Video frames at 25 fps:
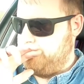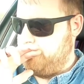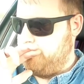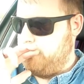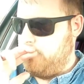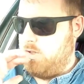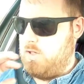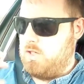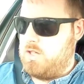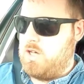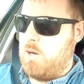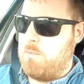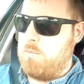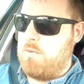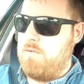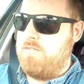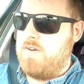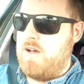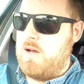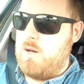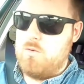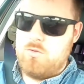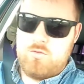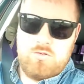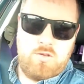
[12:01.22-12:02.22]
a couple of
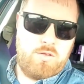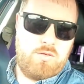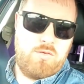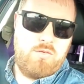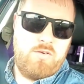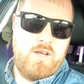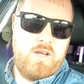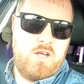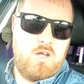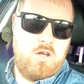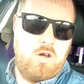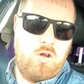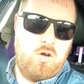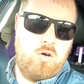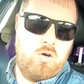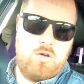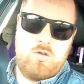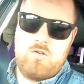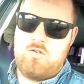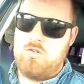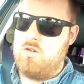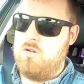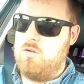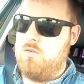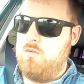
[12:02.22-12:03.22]
hours to 3 o'clock.
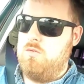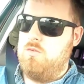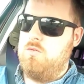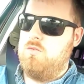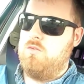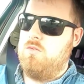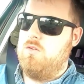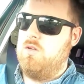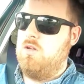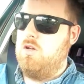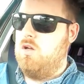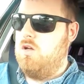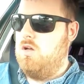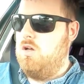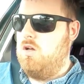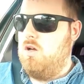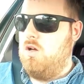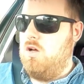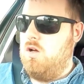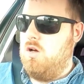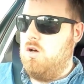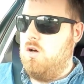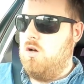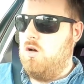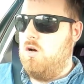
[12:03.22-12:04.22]
So
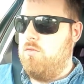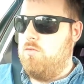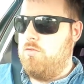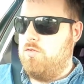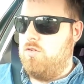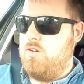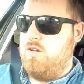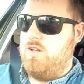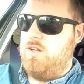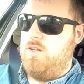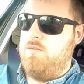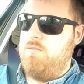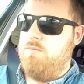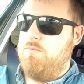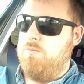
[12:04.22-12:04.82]
obviously